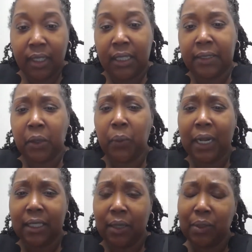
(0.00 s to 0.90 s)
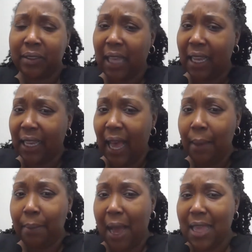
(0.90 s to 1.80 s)
So what I did was I
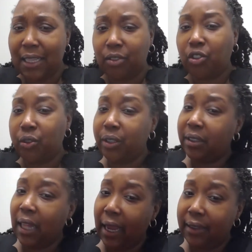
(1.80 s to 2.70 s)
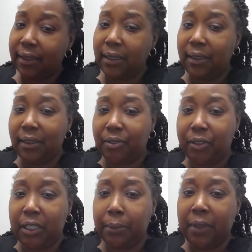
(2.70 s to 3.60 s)
got my insurance license. A
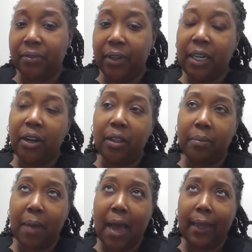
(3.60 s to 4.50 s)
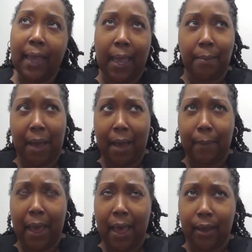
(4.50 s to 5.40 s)
friend girl of mine came by
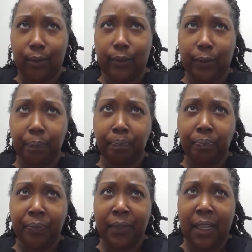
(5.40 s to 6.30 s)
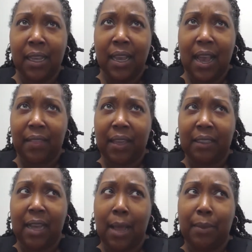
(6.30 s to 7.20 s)
my house at that
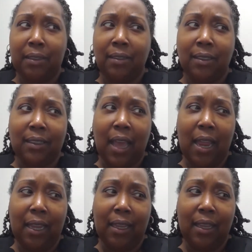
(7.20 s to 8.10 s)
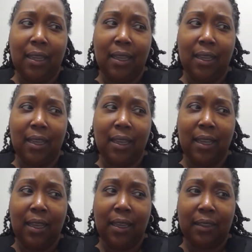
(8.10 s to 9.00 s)
time, and she's like,
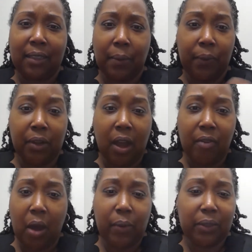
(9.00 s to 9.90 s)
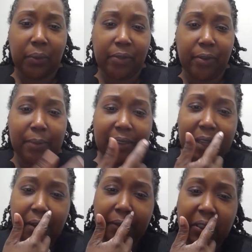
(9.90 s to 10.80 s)
because I've always worked for
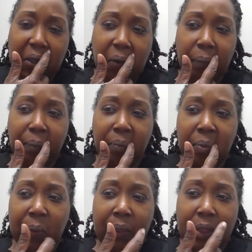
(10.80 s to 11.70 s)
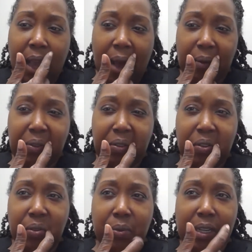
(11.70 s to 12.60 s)
myself, so I was
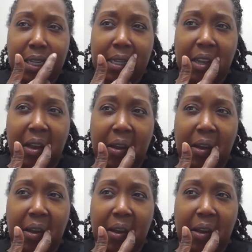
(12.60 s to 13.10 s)
doing.